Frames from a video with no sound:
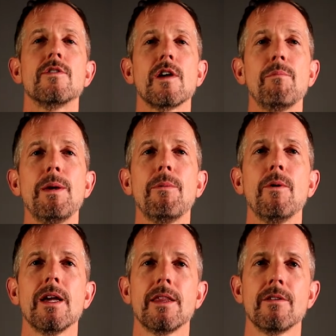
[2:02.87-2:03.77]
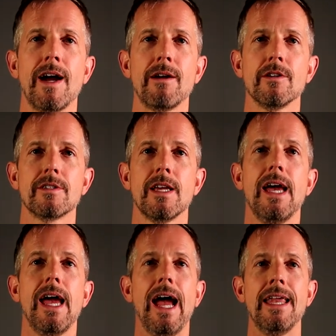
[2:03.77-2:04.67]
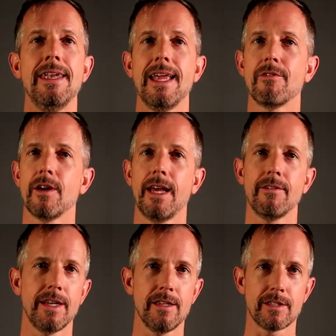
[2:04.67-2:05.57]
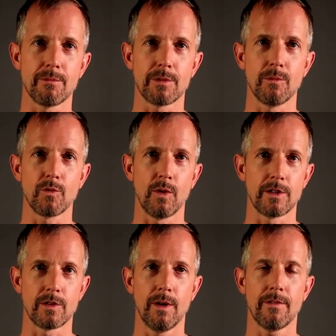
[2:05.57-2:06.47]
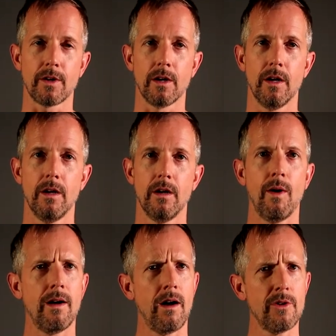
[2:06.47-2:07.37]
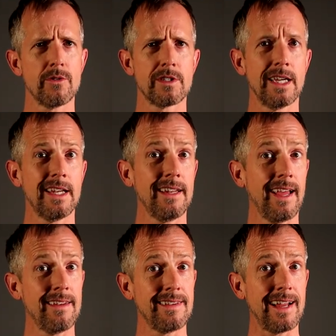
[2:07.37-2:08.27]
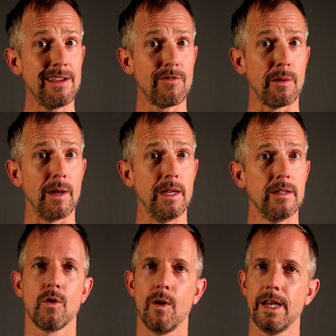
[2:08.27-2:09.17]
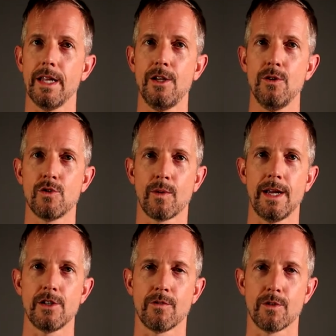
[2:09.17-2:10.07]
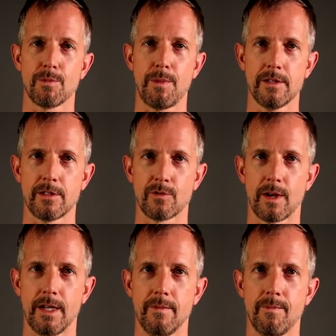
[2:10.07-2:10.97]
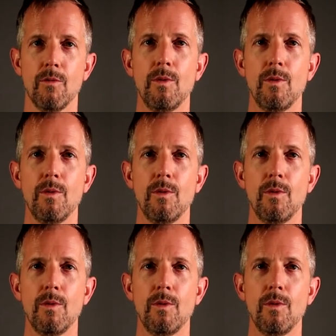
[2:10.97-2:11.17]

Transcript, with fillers: Some people get the virus and never have any symptoms whatsoever, while others get it and die from it. Quite a huge range of responses, right?